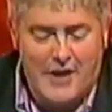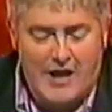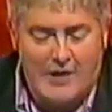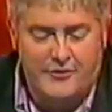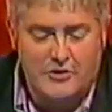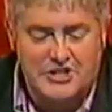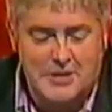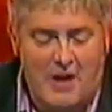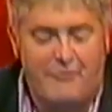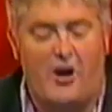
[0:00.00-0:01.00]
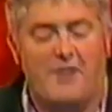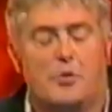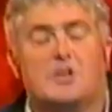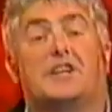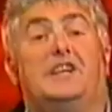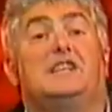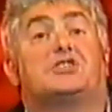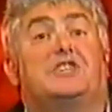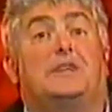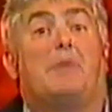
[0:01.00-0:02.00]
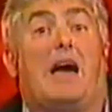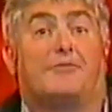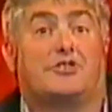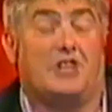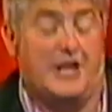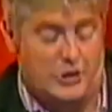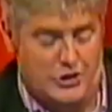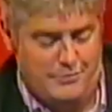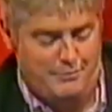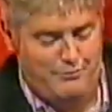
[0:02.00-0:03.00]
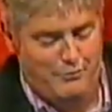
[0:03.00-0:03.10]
of that round, Phil's team have five points and Ian's team have six.